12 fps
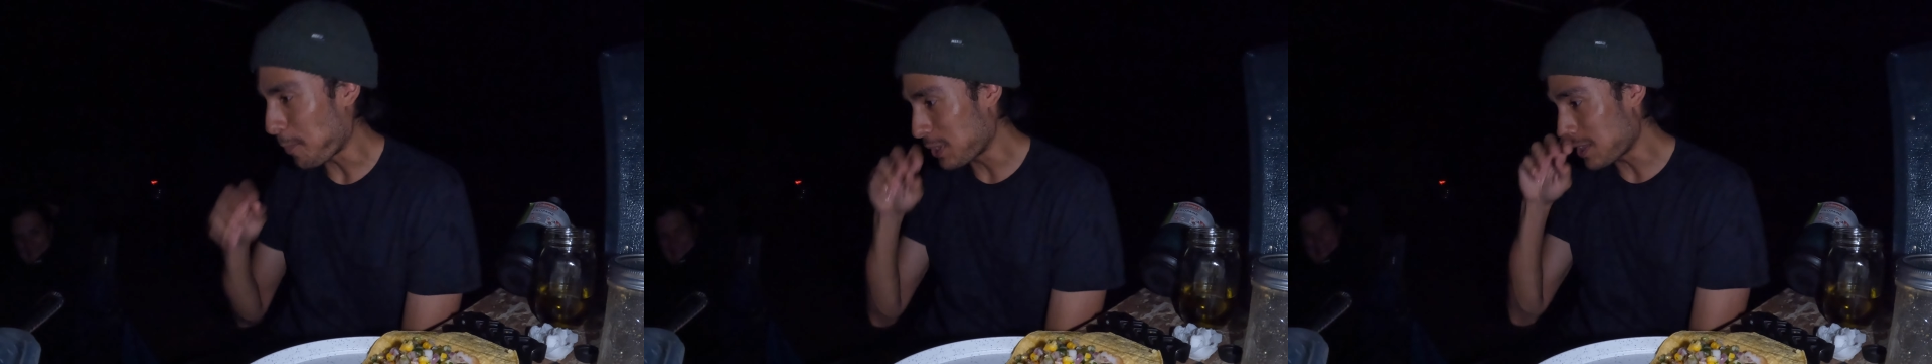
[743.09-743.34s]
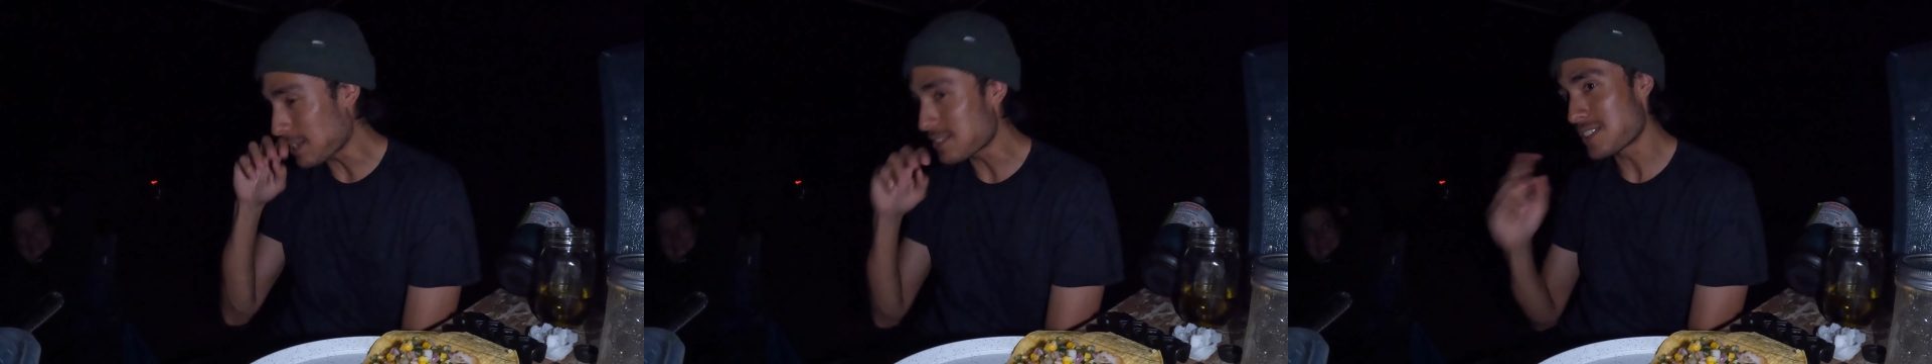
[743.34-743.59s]
but
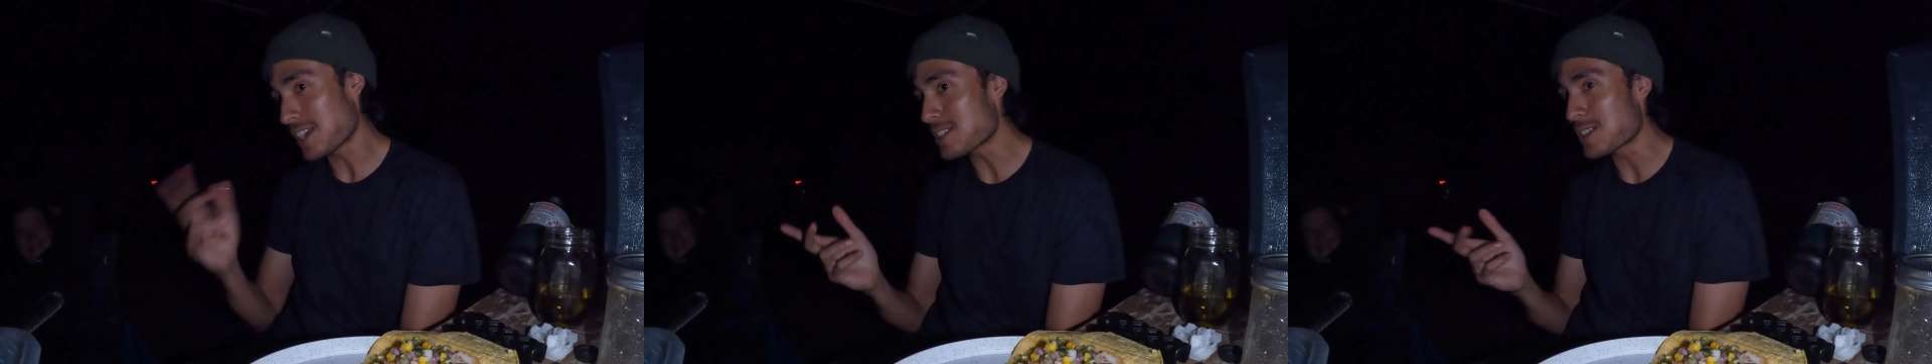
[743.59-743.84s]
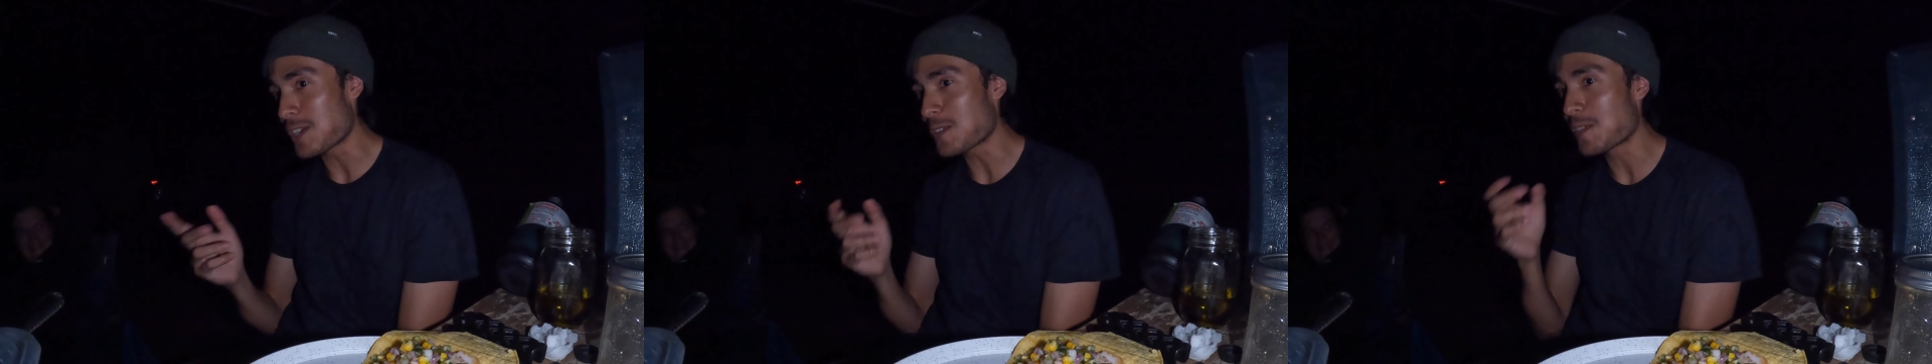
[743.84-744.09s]
that's that's
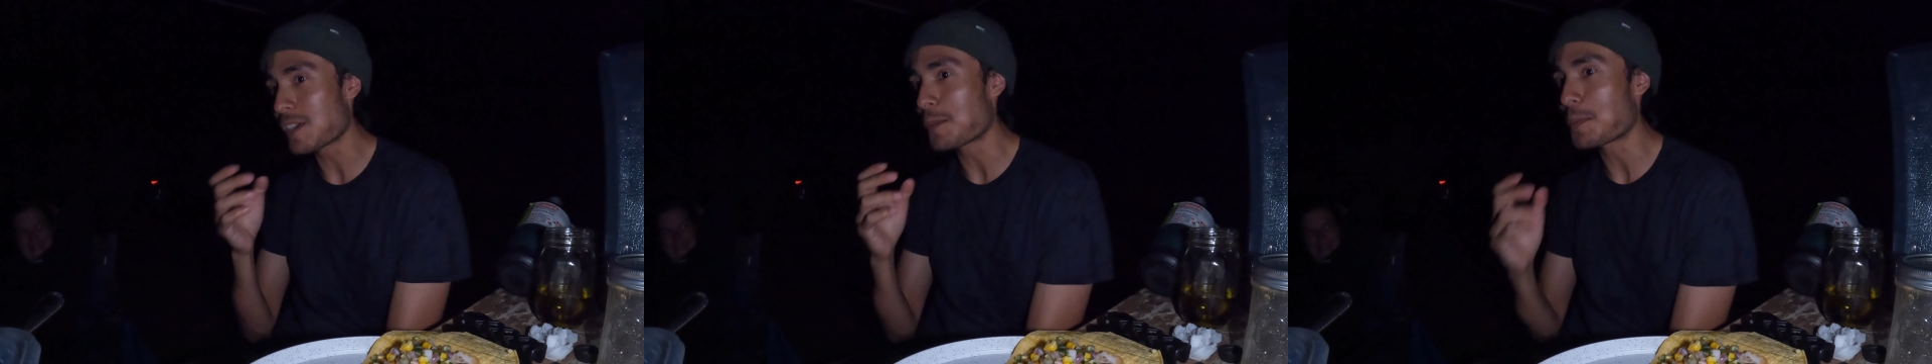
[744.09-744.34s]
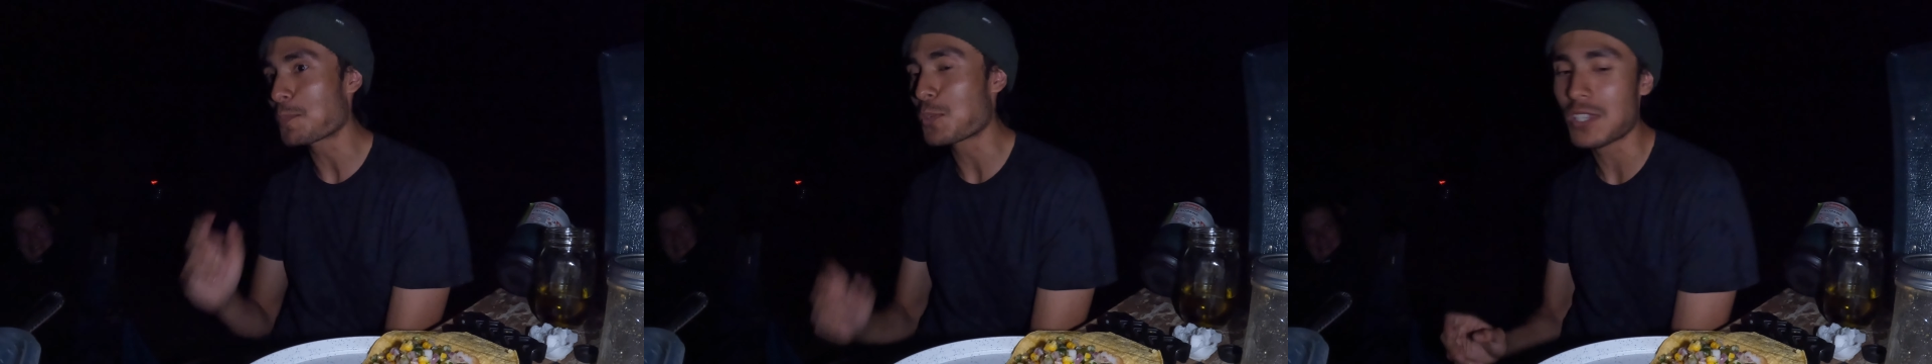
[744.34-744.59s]
another thing I'm
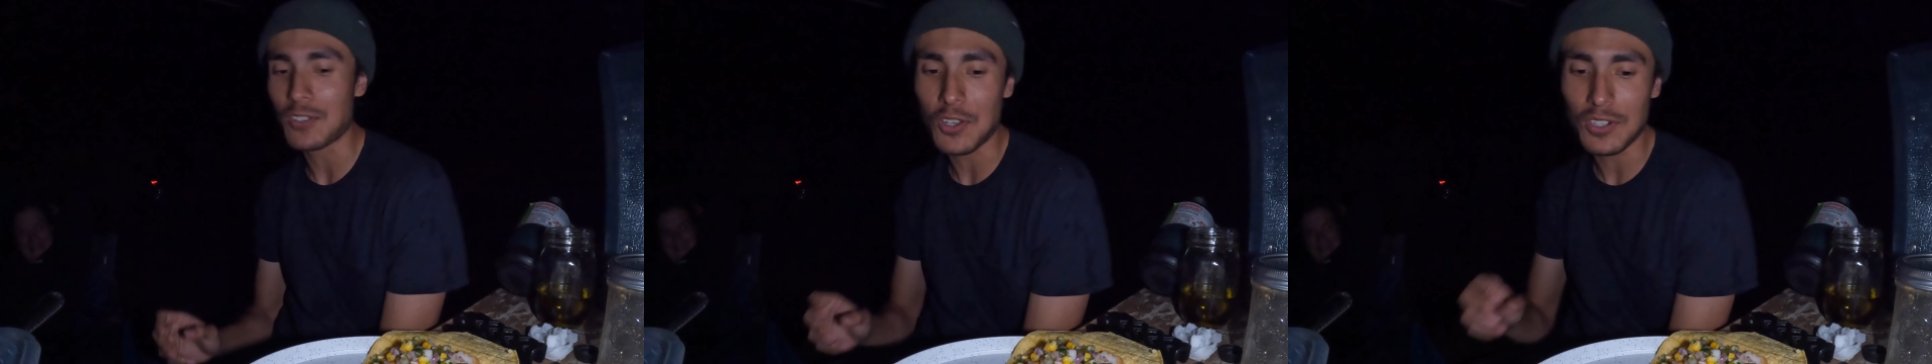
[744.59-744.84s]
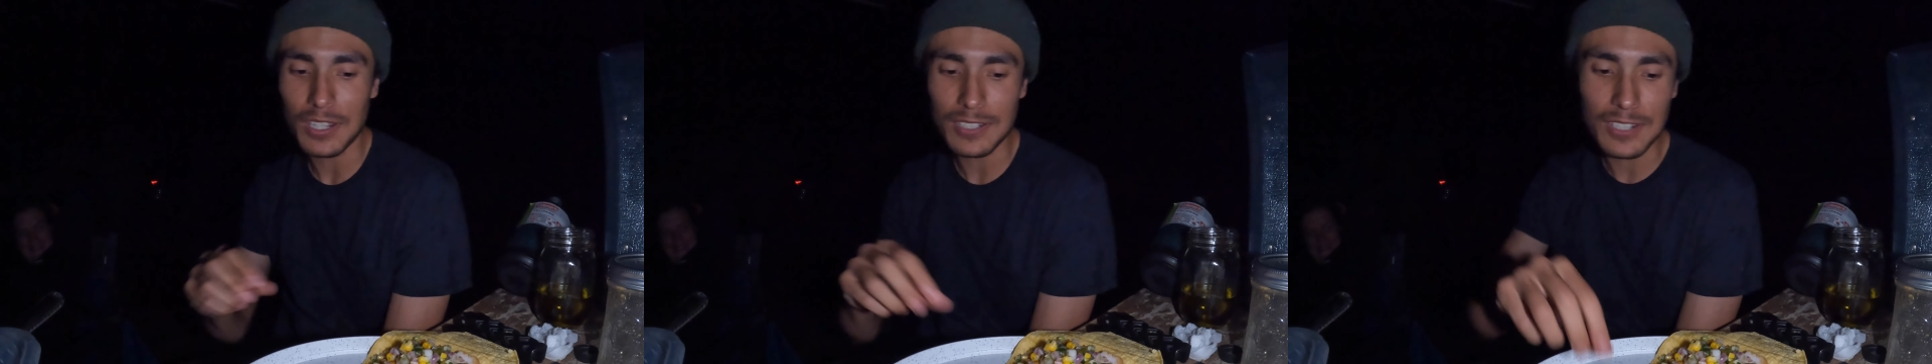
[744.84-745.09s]
going to bring
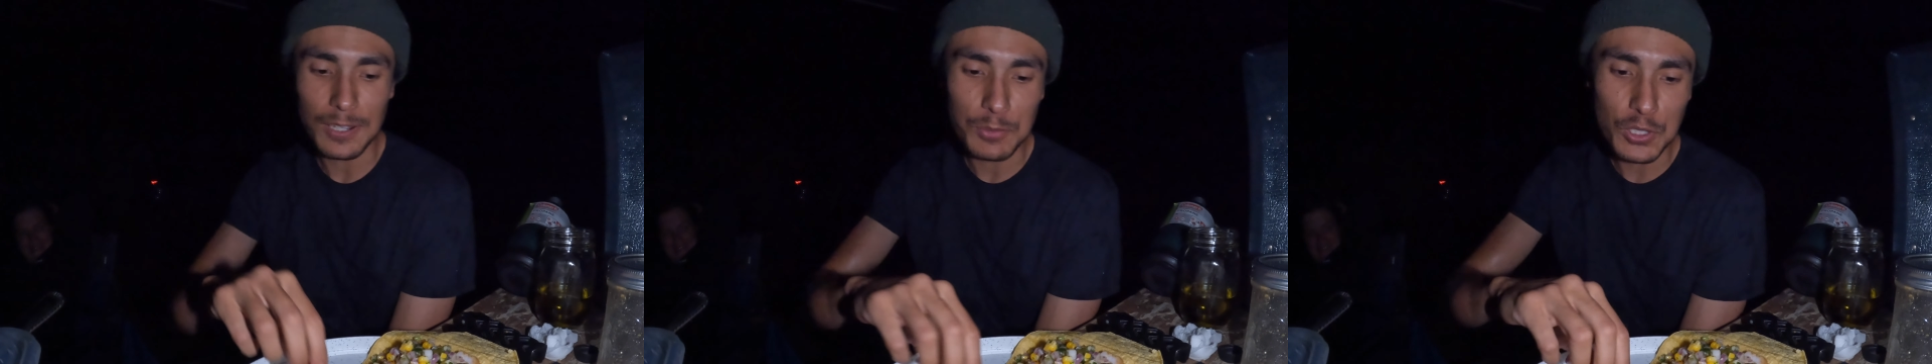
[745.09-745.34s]
along next time